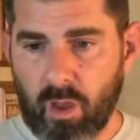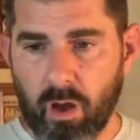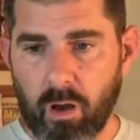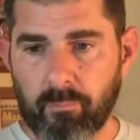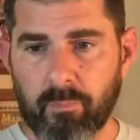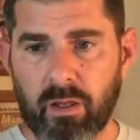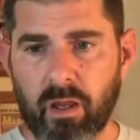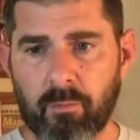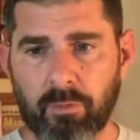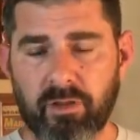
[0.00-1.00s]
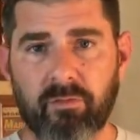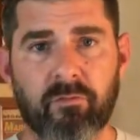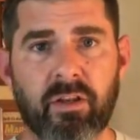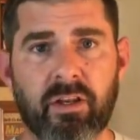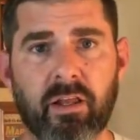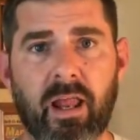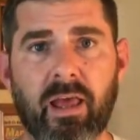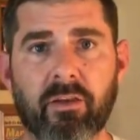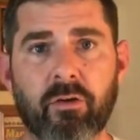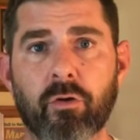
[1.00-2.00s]
um, I believe the vignette
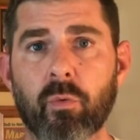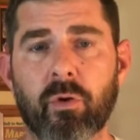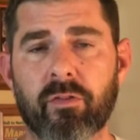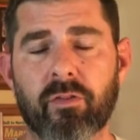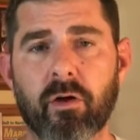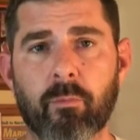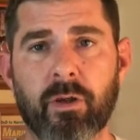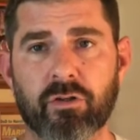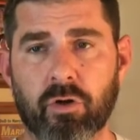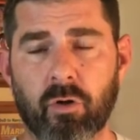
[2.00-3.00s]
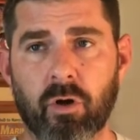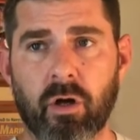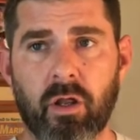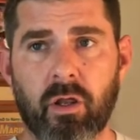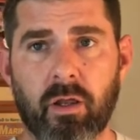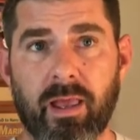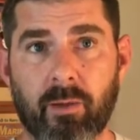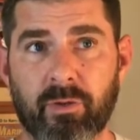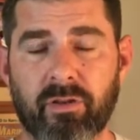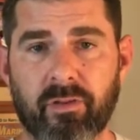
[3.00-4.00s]
had to do with uh, Major Carr,
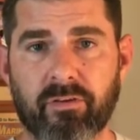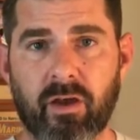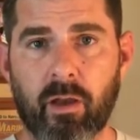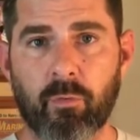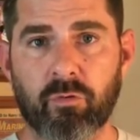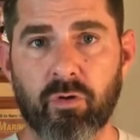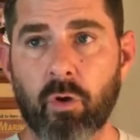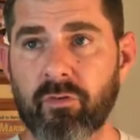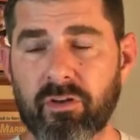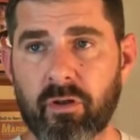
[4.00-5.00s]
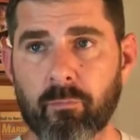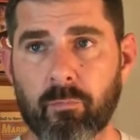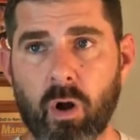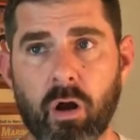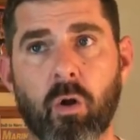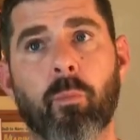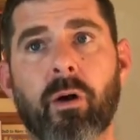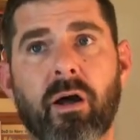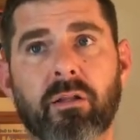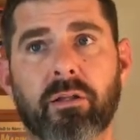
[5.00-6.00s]
captain at the time, who was an OV-10 Bronco
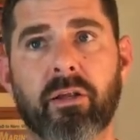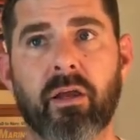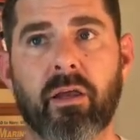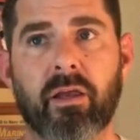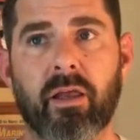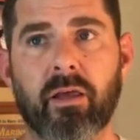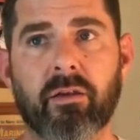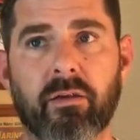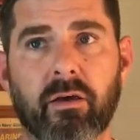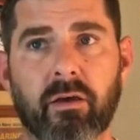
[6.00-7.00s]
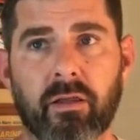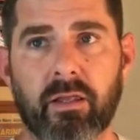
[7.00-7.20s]
pilot and uh,